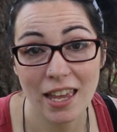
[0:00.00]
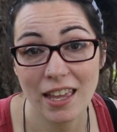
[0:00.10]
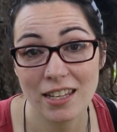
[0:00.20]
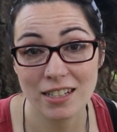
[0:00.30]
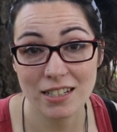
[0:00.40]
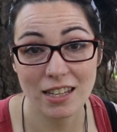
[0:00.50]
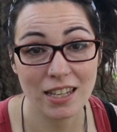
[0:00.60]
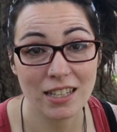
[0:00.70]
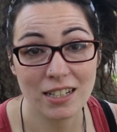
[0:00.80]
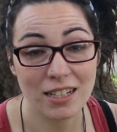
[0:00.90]
and
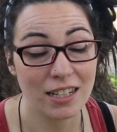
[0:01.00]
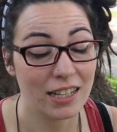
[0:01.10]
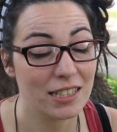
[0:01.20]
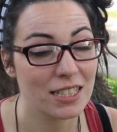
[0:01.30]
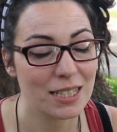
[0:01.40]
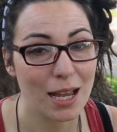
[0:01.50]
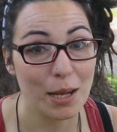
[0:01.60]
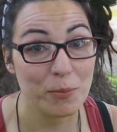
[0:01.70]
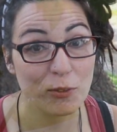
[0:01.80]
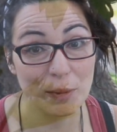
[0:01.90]
then it's
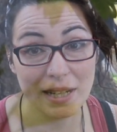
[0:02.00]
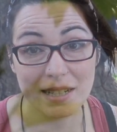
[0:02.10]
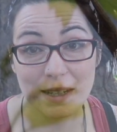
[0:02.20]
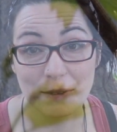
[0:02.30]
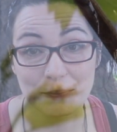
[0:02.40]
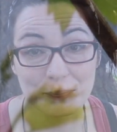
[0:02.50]
time for planting.